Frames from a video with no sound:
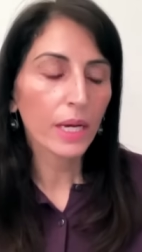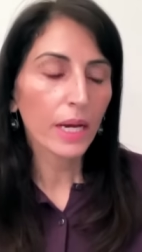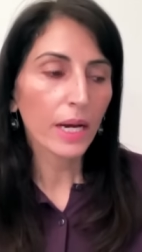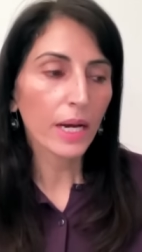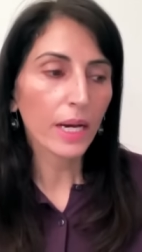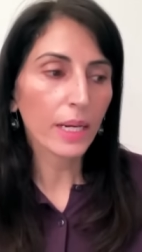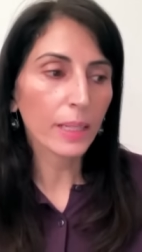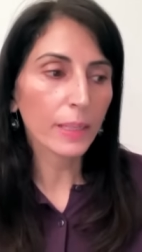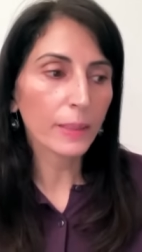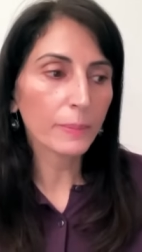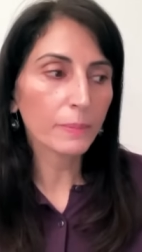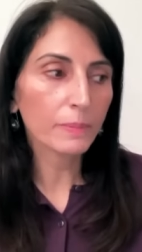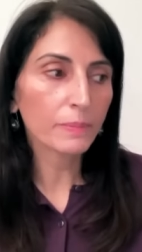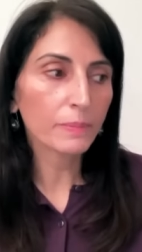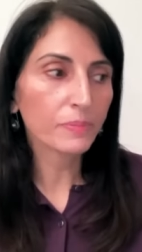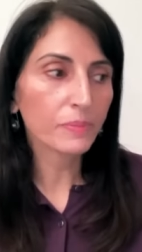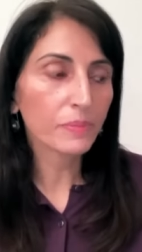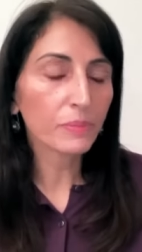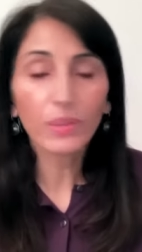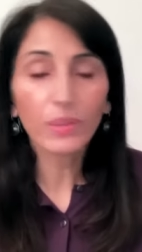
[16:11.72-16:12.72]

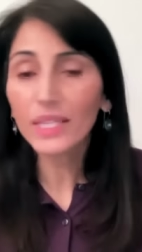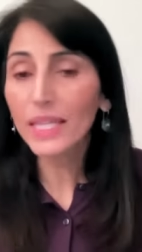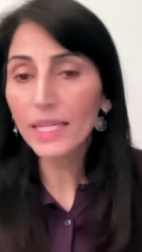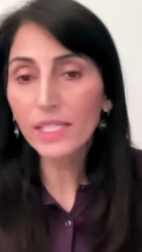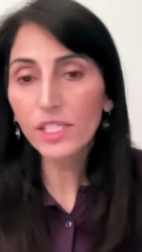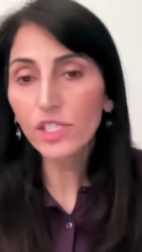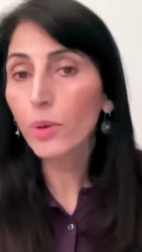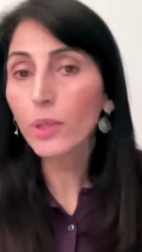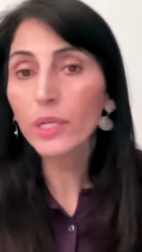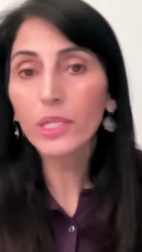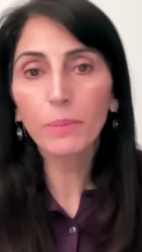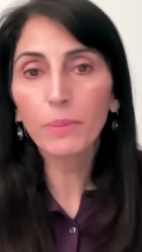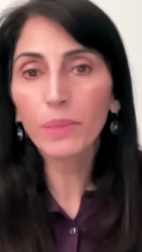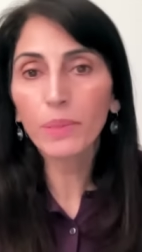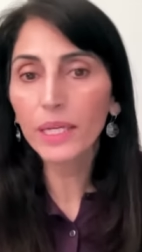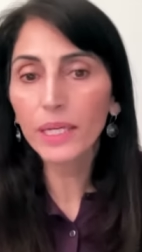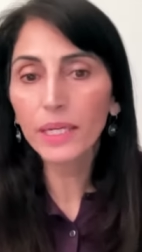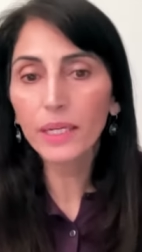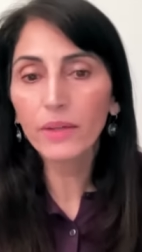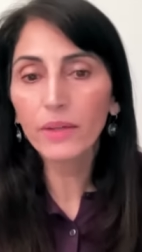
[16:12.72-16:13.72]
um, but that's going to
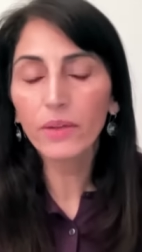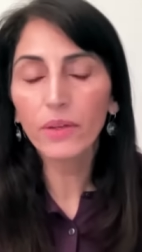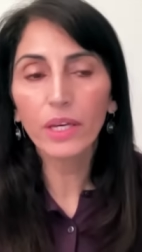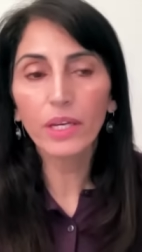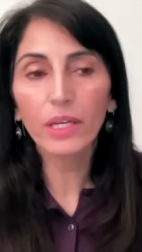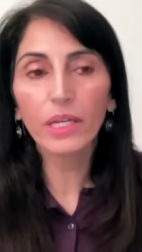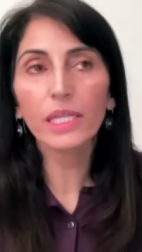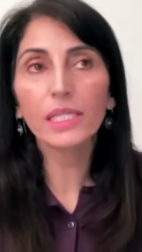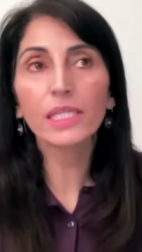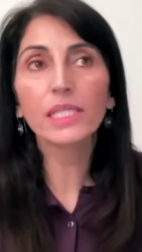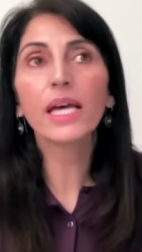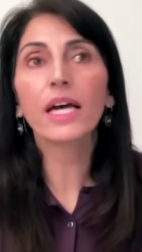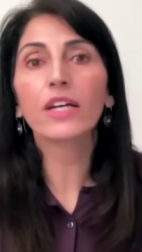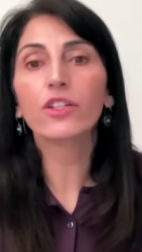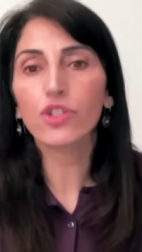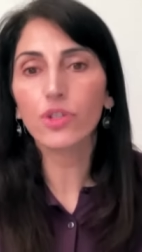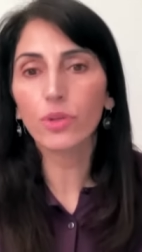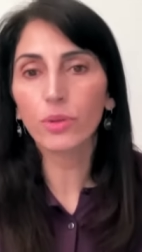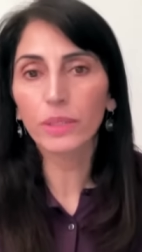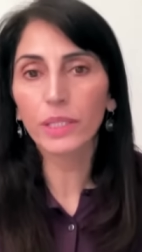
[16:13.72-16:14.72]
be
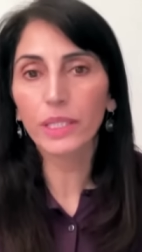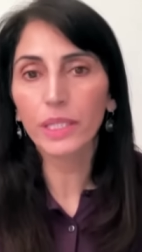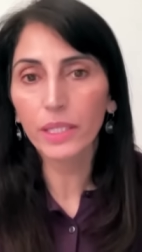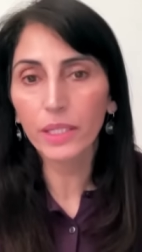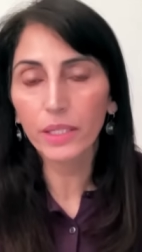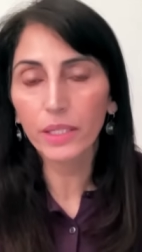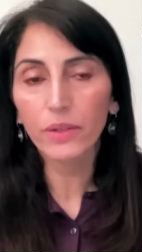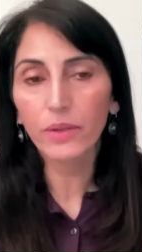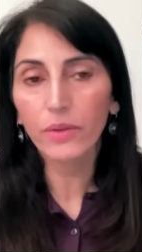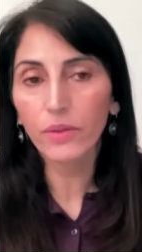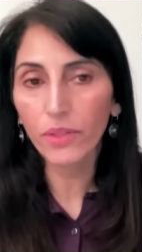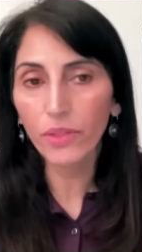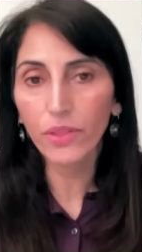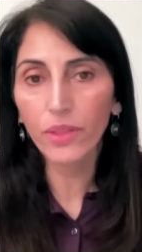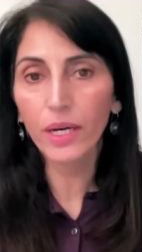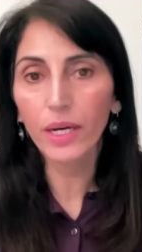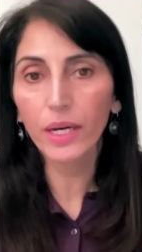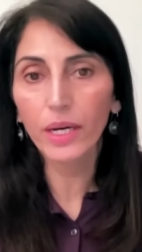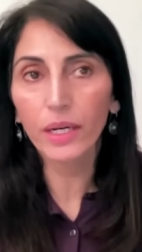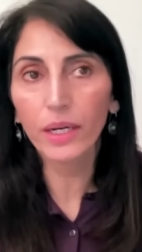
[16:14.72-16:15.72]
essentially
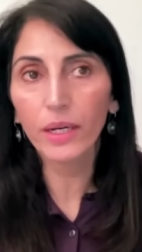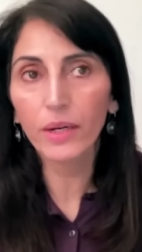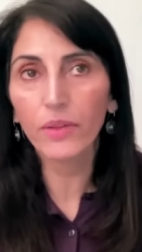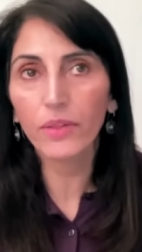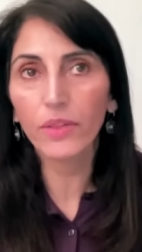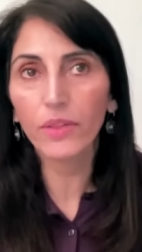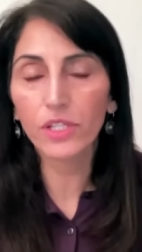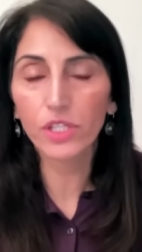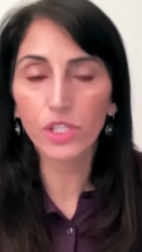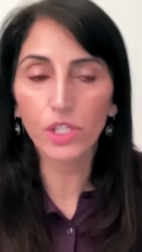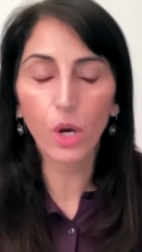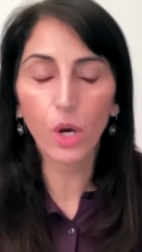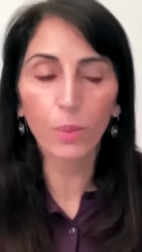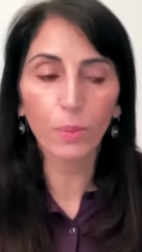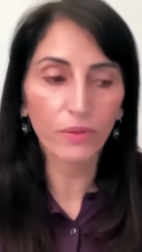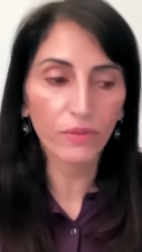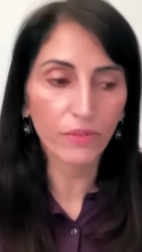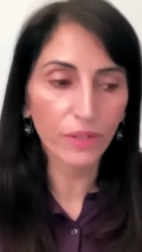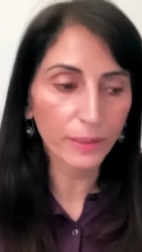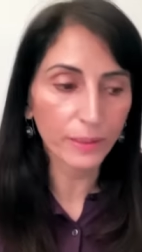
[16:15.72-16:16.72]
the the scope
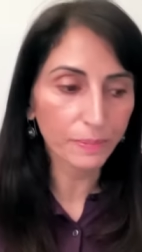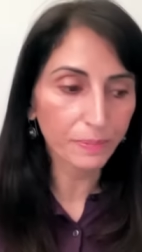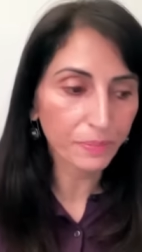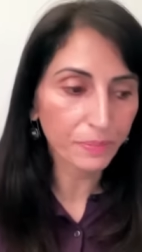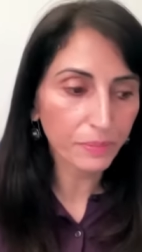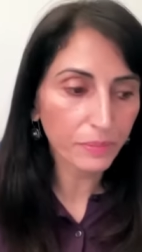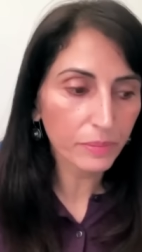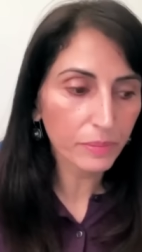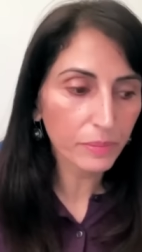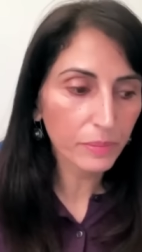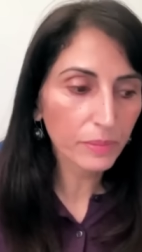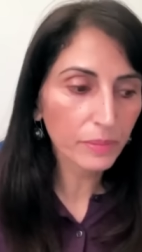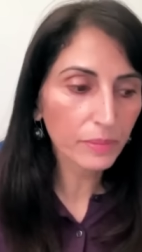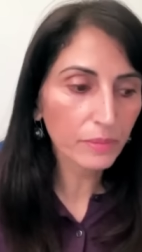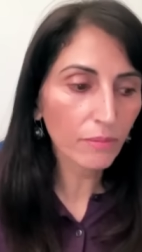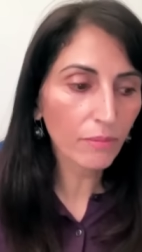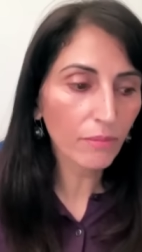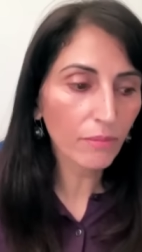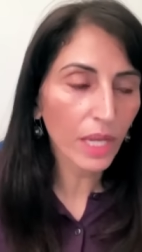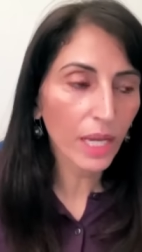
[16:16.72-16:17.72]
of it.
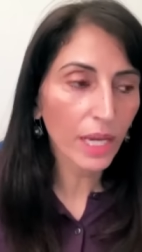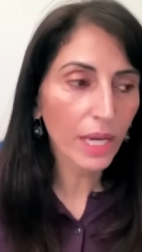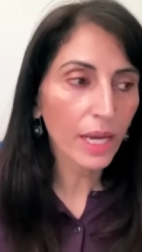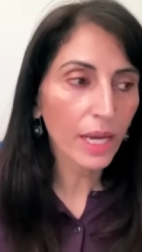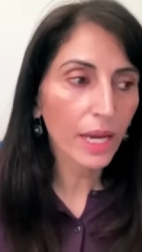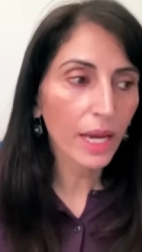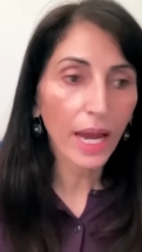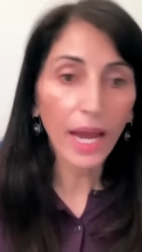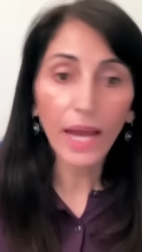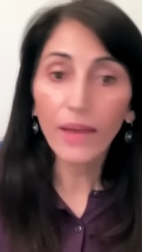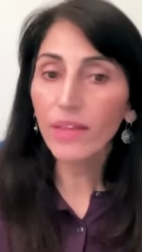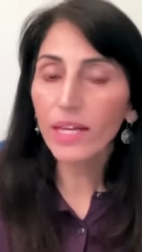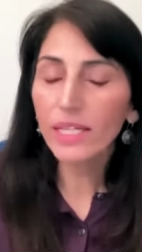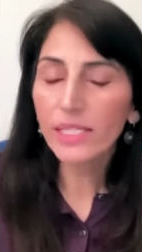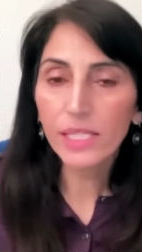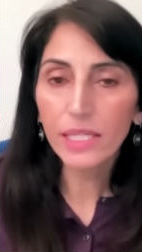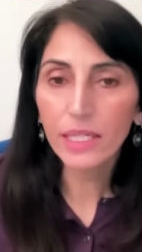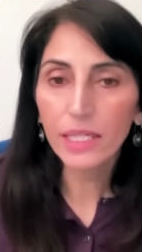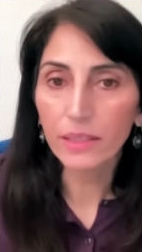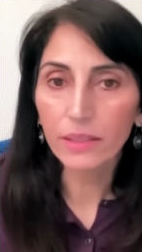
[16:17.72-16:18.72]
And that's
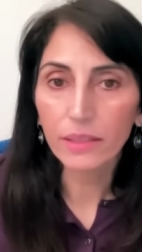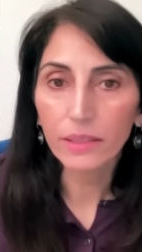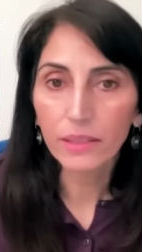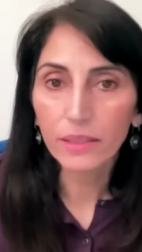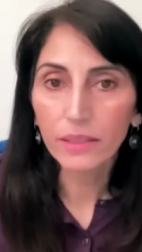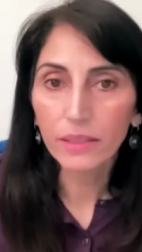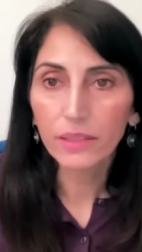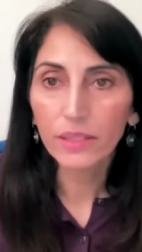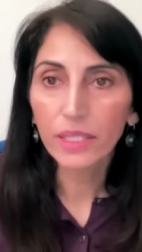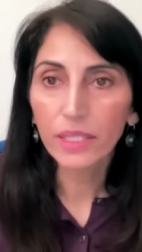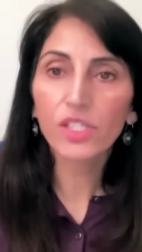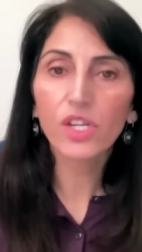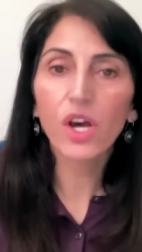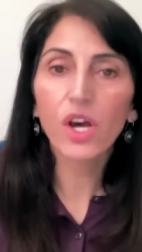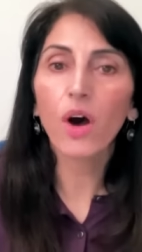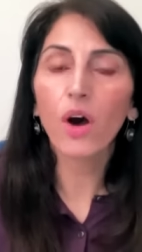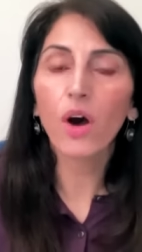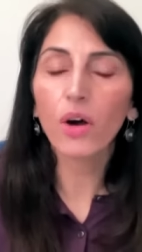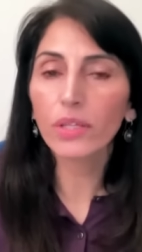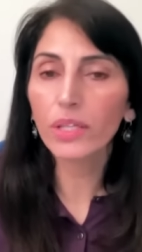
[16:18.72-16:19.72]
it. That's
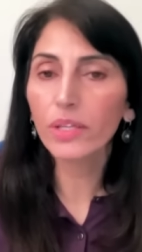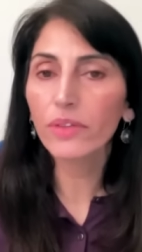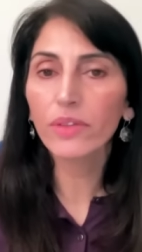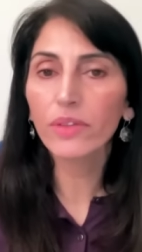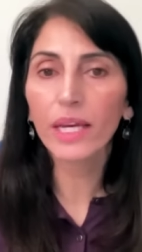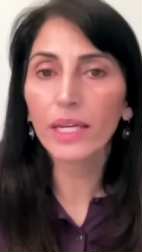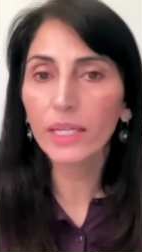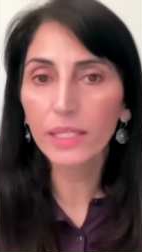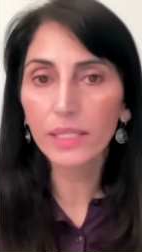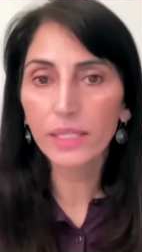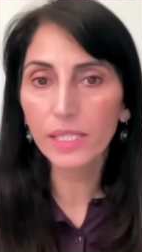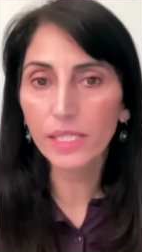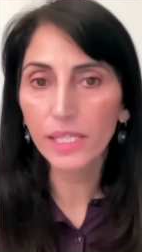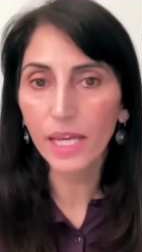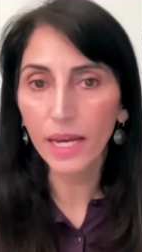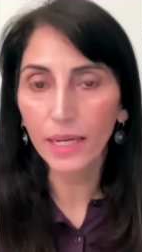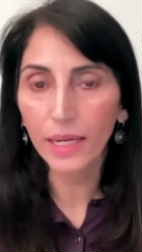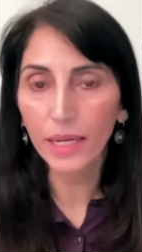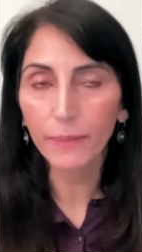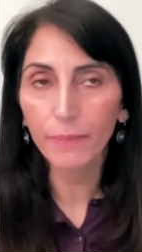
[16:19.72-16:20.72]
all that they can
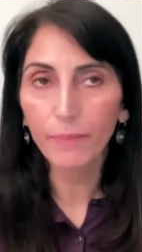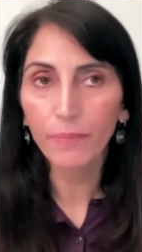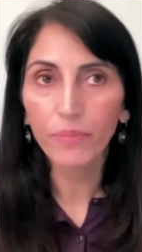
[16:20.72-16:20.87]
say.